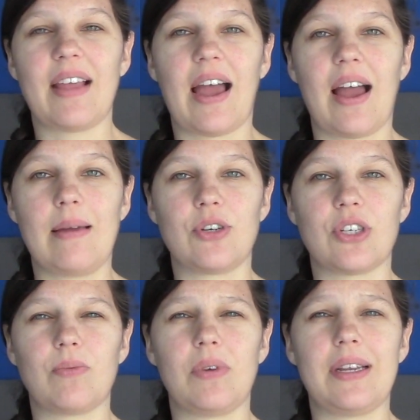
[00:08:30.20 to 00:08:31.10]
I'm
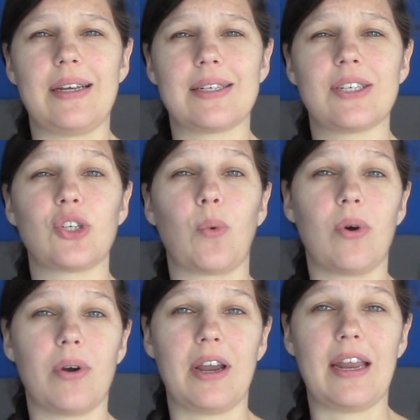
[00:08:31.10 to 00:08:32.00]
just really
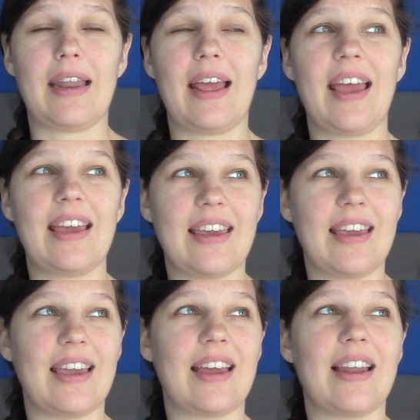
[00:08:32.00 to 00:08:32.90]
sore and
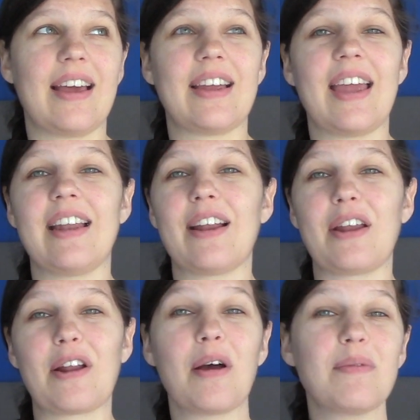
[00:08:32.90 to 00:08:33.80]
achy and I can't
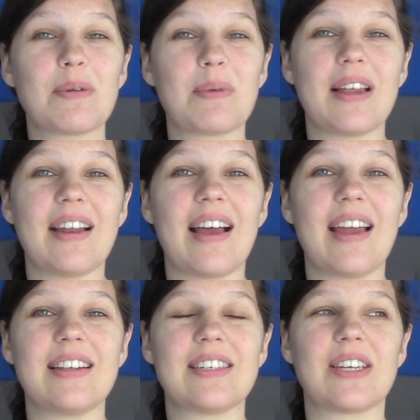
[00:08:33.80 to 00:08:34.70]
get comfortable at night.